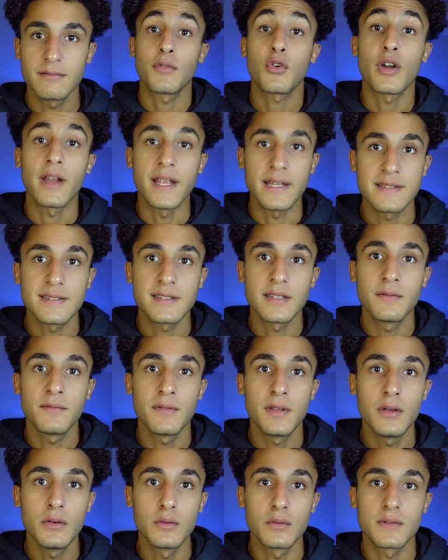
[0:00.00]
For instant
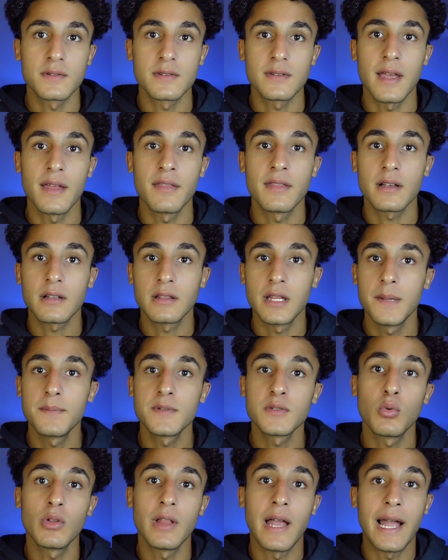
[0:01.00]
views. And the clips
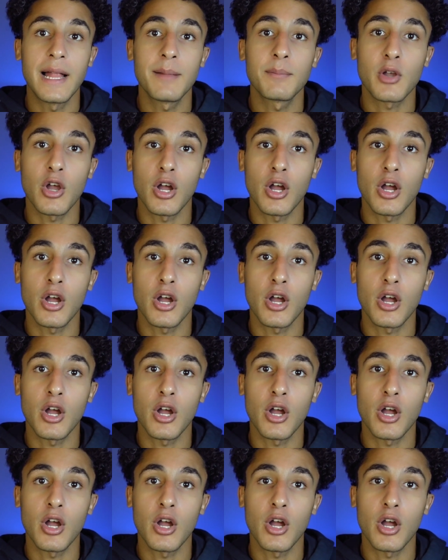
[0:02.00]
will help